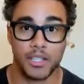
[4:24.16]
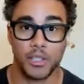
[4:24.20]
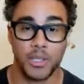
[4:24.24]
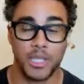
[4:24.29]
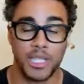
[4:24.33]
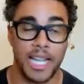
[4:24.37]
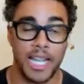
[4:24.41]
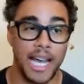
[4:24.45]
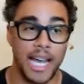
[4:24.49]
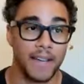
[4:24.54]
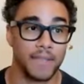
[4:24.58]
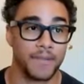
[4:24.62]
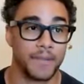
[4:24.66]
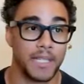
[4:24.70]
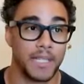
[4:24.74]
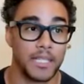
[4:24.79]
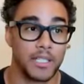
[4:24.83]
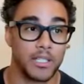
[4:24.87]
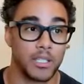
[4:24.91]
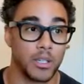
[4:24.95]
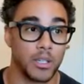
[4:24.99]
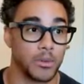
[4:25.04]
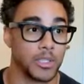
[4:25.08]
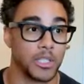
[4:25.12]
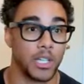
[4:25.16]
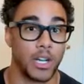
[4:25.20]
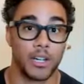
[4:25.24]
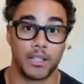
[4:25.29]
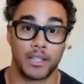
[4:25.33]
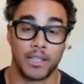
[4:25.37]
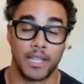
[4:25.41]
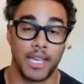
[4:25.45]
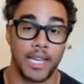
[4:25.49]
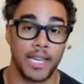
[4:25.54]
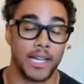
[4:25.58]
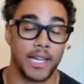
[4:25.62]
student athlete. So
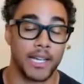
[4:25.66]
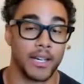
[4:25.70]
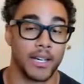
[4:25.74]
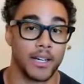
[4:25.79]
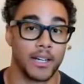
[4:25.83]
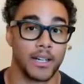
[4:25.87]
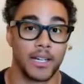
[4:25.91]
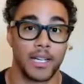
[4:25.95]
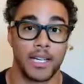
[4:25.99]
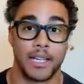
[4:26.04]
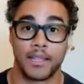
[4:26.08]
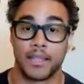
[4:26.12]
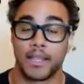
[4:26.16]
started there.